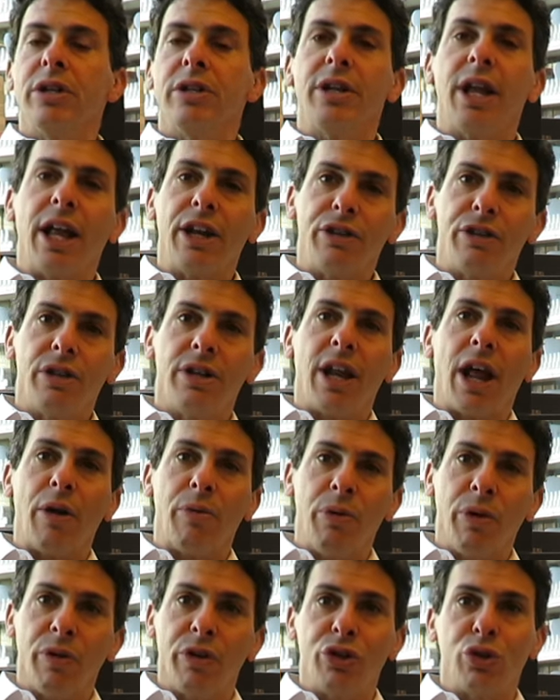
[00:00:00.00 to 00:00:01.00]
Not
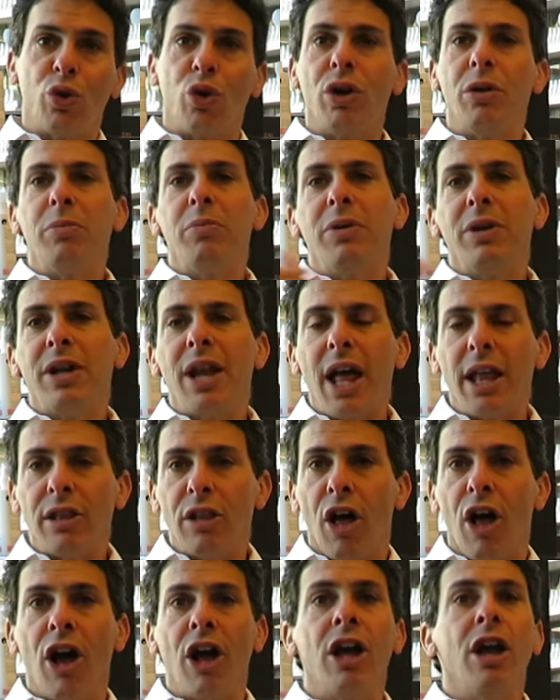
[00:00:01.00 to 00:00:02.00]
not really short, not
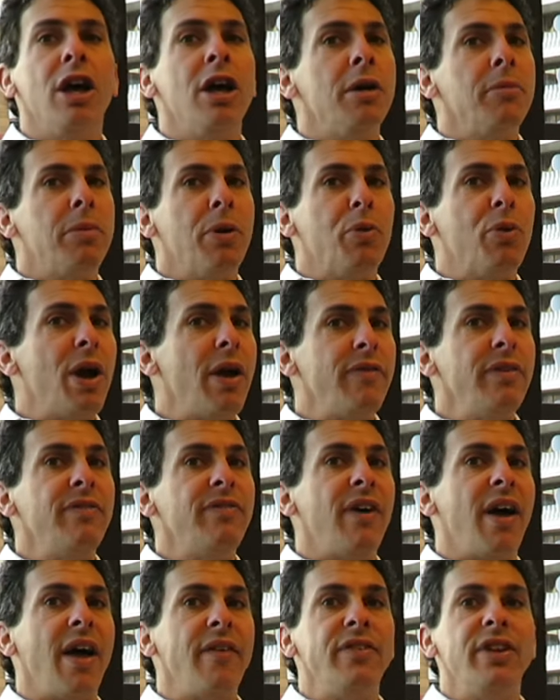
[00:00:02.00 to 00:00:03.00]
long, but we're
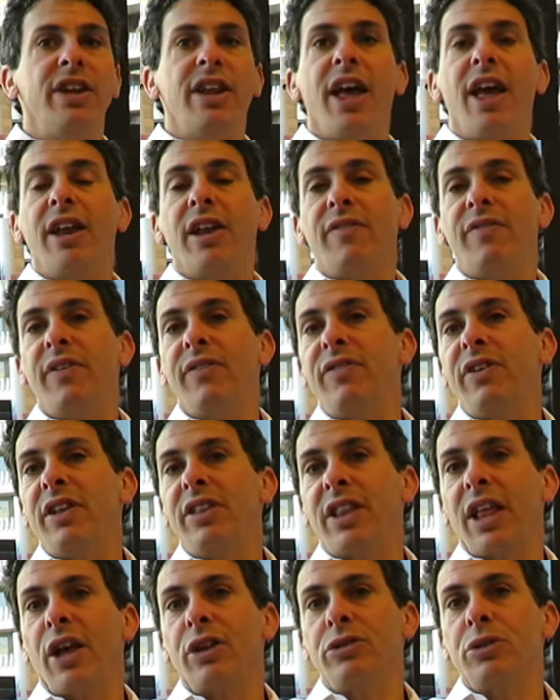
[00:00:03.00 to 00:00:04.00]
having five and 10 and
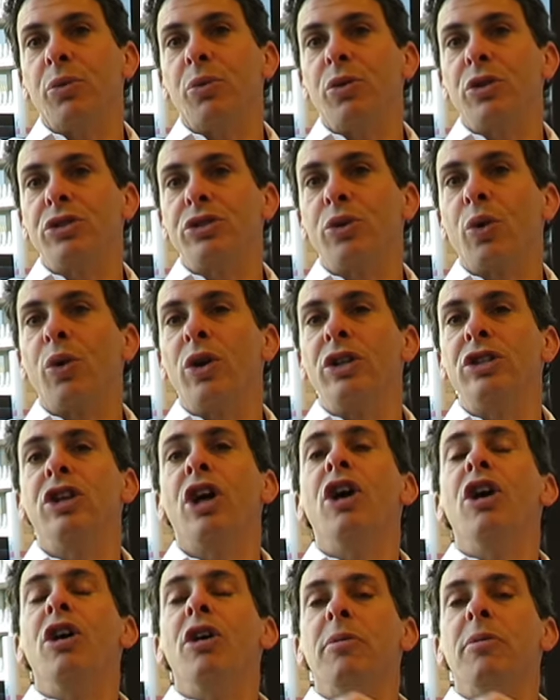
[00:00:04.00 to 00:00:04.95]
15,000 word stories,